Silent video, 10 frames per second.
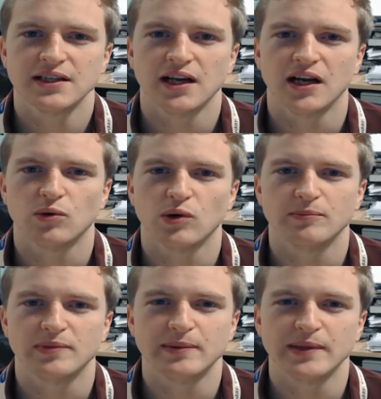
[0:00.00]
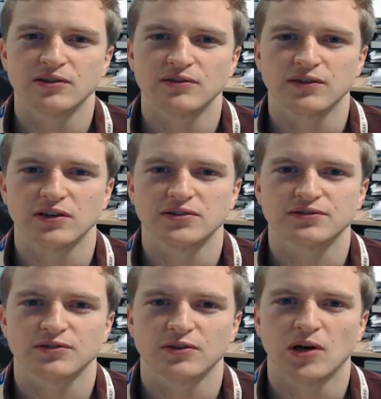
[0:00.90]
while BBL flows
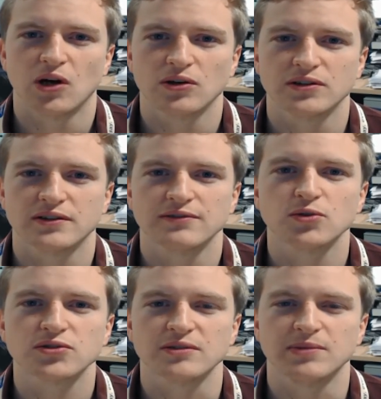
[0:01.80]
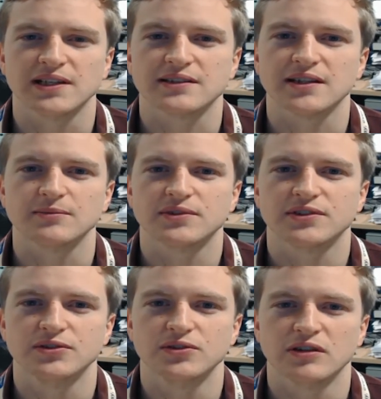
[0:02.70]
from Holland have also picked up
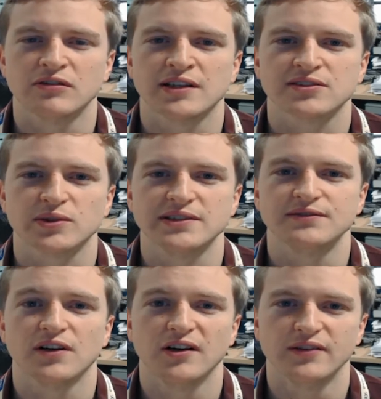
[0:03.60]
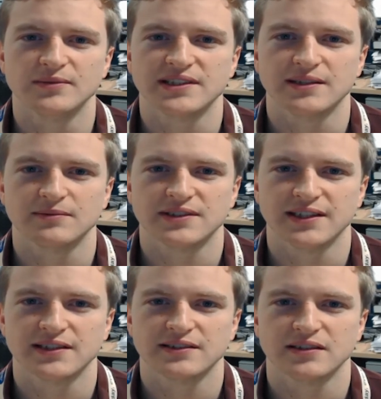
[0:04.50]
to around 25 MCM
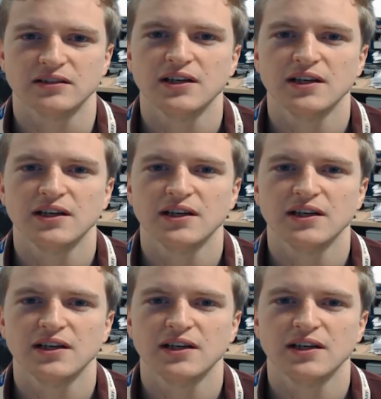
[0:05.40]
today, so